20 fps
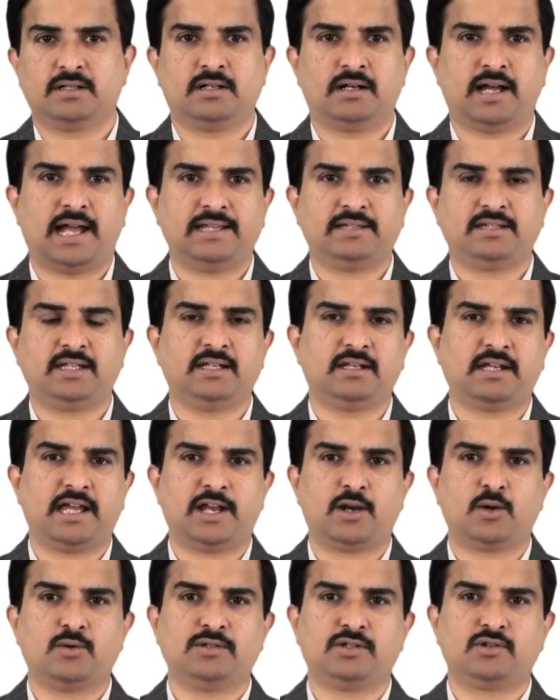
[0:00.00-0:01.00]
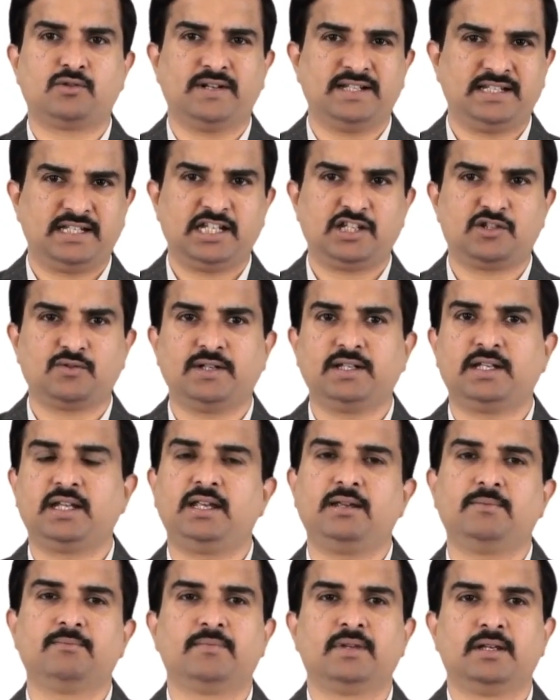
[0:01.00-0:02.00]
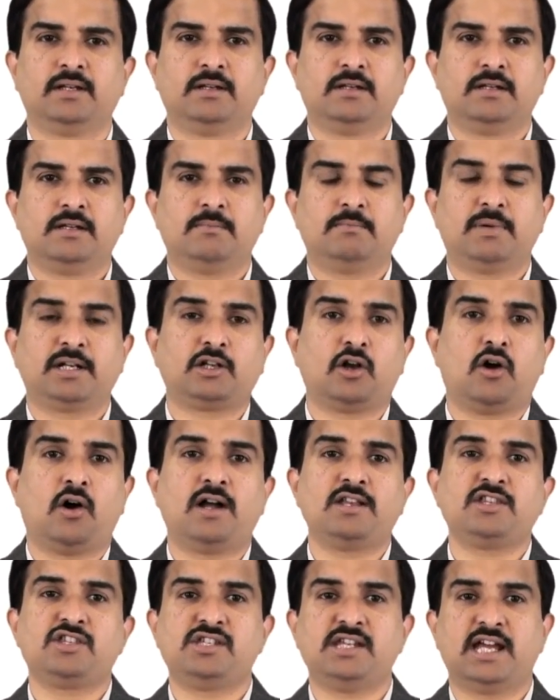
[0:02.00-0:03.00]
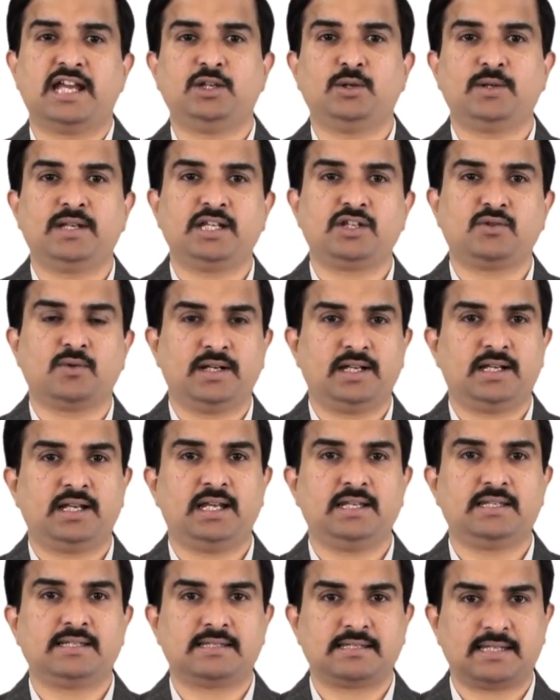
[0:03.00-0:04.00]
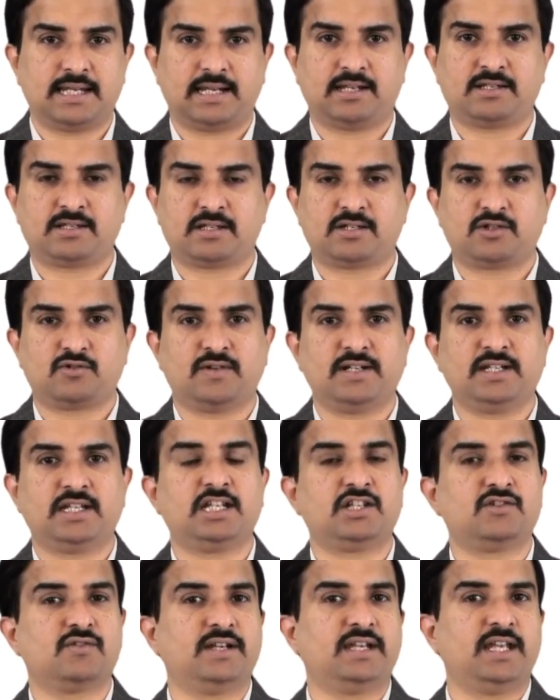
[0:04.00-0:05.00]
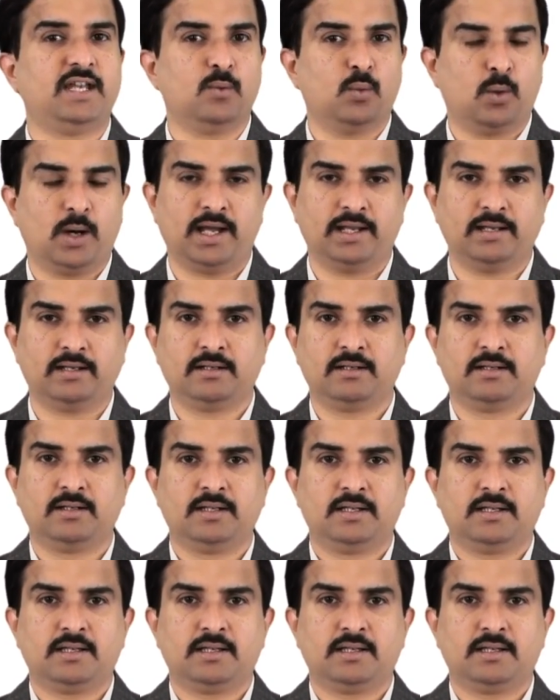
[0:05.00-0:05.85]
I think around 2020. But on January 26, 2021,